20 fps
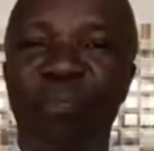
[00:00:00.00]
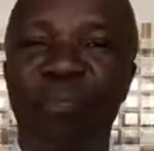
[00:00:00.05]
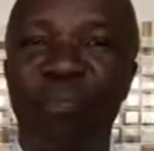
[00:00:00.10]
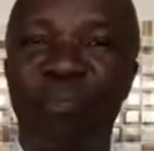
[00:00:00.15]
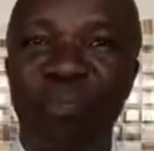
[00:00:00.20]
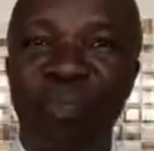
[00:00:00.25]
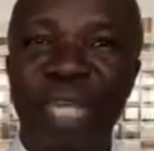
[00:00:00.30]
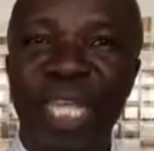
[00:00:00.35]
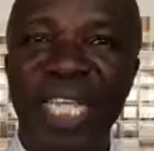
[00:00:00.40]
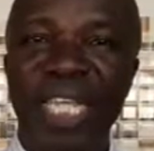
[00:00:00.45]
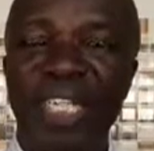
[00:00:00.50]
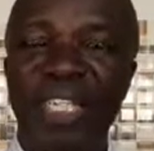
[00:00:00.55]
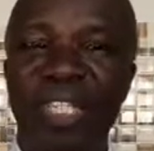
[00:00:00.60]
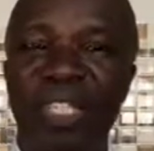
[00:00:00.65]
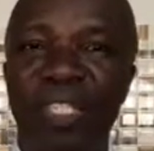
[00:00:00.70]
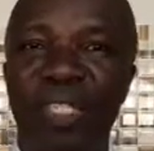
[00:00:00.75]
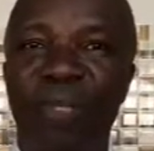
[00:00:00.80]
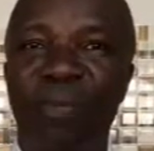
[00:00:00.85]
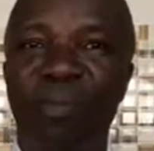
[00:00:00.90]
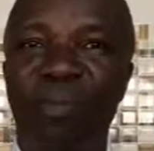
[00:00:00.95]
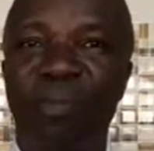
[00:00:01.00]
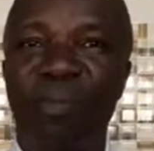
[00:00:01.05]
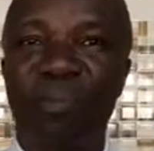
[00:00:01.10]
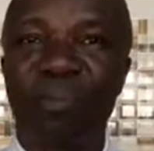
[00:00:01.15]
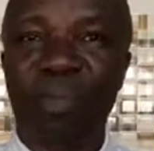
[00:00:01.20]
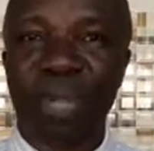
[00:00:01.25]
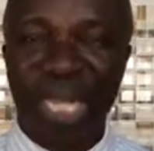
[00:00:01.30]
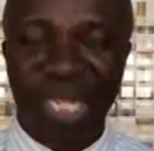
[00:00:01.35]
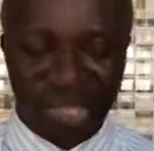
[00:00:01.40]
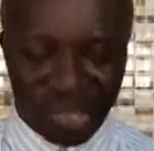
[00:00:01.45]
means
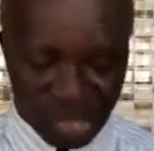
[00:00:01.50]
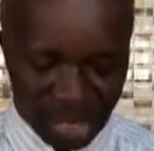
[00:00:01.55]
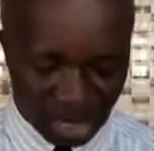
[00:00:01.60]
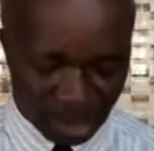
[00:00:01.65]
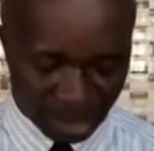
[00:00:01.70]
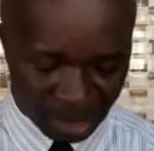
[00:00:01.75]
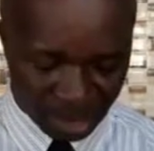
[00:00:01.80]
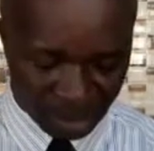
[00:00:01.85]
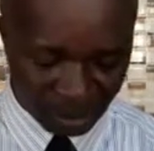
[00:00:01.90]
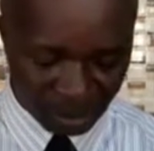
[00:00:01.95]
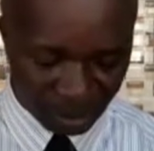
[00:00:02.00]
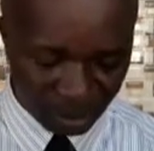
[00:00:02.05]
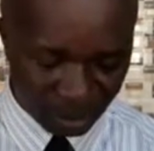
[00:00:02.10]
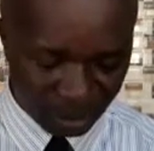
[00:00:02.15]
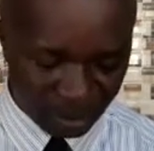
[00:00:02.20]
pleasant.